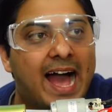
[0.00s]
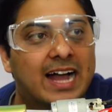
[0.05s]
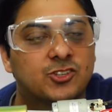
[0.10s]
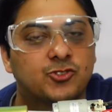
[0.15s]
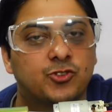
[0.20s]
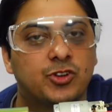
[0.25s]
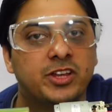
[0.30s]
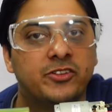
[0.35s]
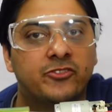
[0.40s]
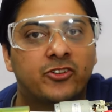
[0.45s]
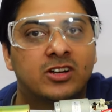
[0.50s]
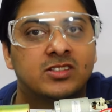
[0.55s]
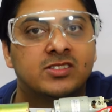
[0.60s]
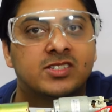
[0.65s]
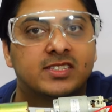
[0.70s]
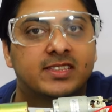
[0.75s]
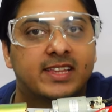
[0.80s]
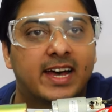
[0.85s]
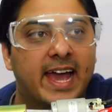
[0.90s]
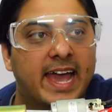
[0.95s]
actually
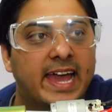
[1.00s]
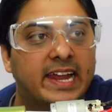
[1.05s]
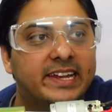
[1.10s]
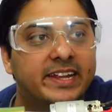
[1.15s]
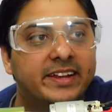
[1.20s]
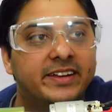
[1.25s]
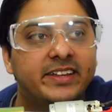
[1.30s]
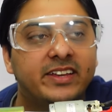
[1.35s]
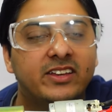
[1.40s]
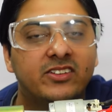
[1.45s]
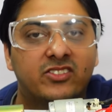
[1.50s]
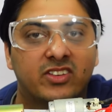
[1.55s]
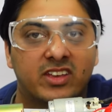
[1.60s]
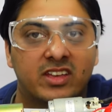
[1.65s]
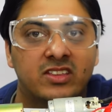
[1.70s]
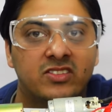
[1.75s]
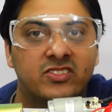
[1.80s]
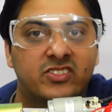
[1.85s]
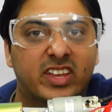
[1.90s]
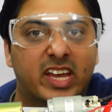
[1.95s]
runs the LEDs
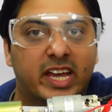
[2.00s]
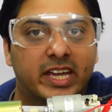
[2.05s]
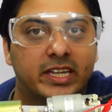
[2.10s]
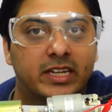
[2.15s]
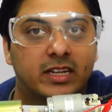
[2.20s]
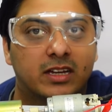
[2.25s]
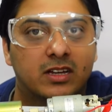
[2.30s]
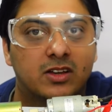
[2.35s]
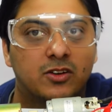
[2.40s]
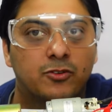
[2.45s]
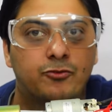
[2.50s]
inside.